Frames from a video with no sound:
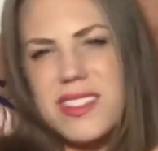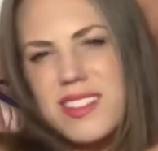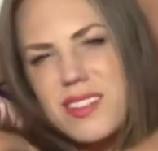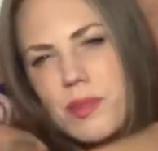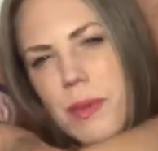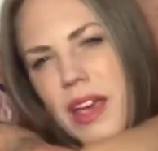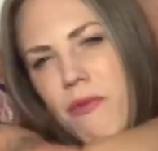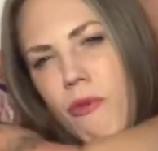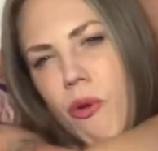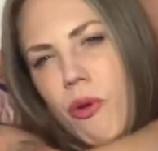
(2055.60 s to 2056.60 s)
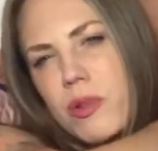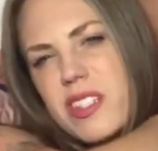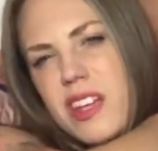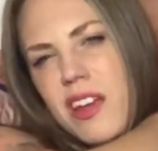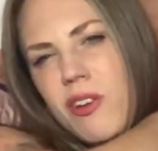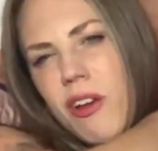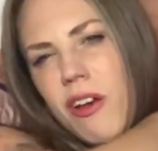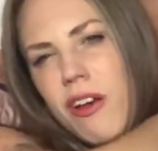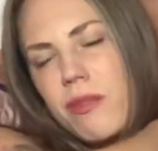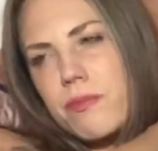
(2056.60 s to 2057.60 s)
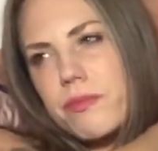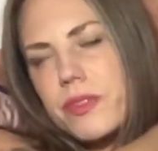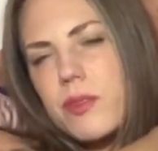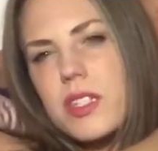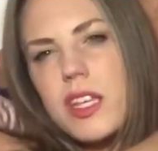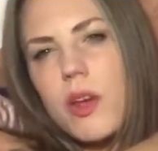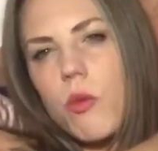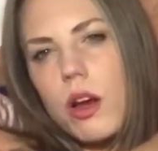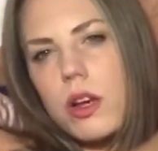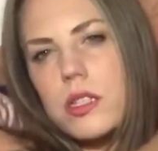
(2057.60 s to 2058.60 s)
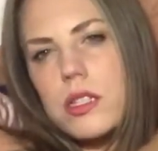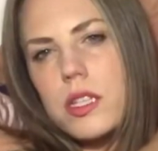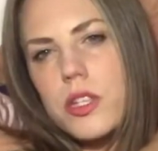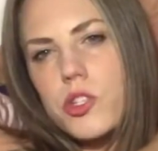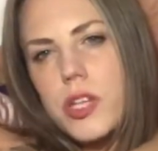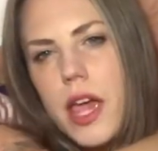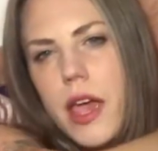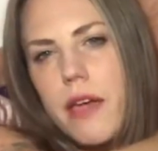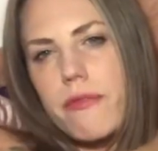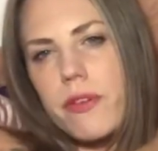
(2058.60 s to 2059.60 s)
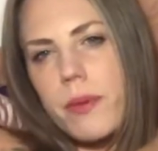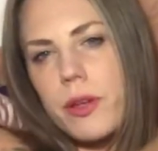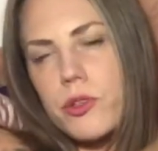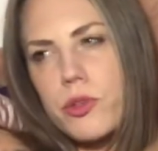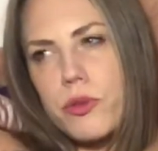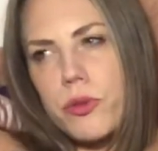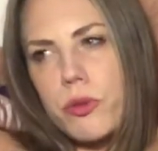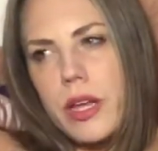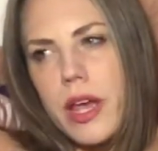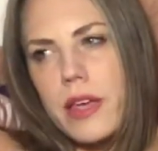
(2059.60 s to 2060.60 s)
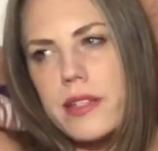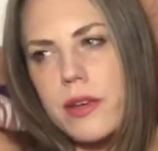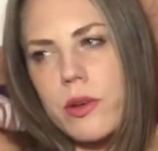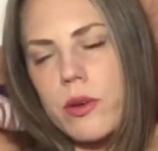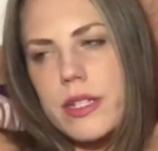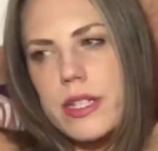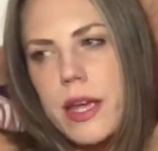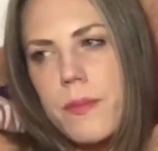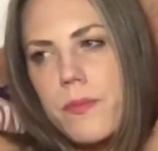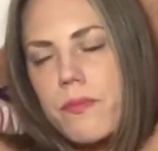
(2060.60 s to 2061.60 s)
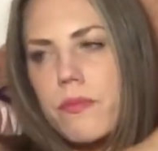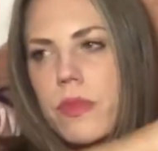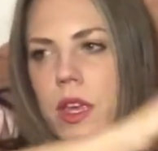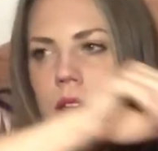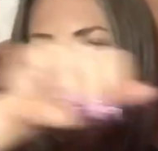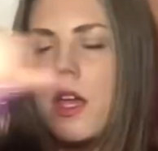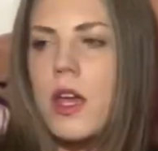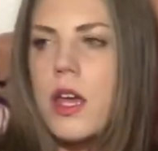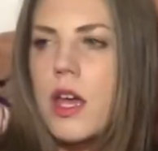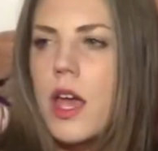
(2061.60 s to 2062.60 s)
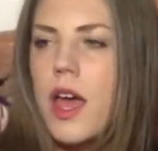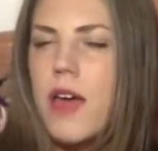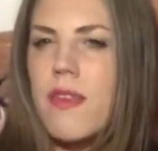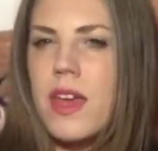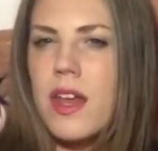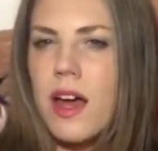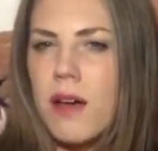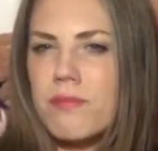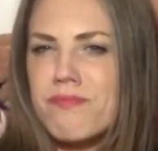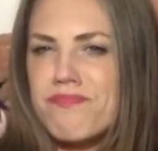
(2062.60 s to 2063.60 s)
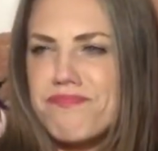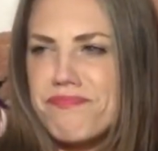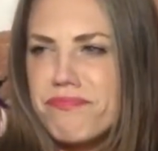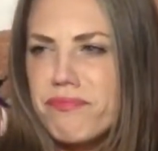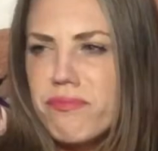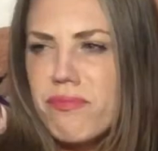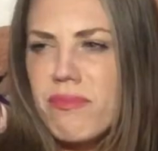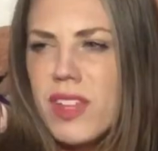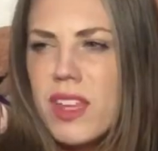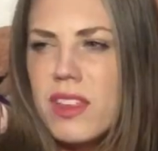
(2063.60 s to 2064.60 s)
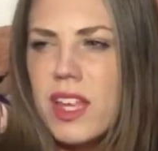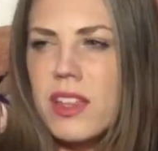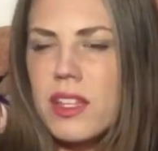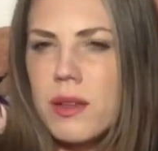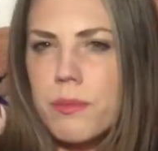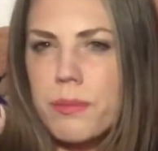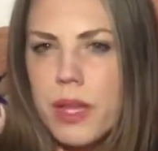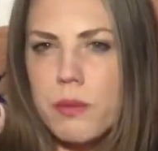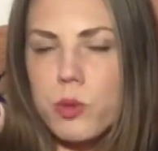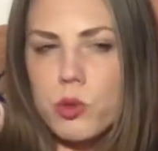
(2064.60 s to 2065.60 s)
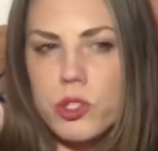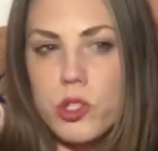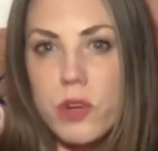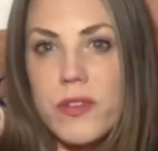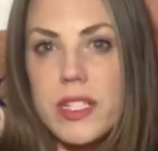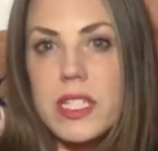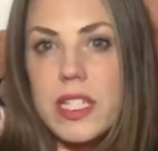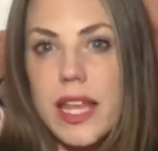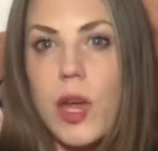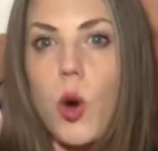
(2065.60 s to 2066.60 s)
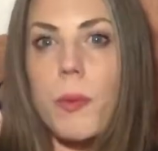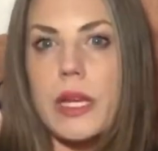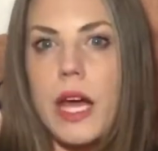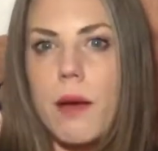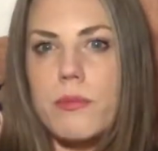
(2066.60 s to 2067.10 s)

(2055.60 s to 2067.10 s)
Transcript: it was painful. It was tender. It was getting worse each day. For about 2 to 3 days, I noticed it. And then the blood pool surfaced. It like opened up.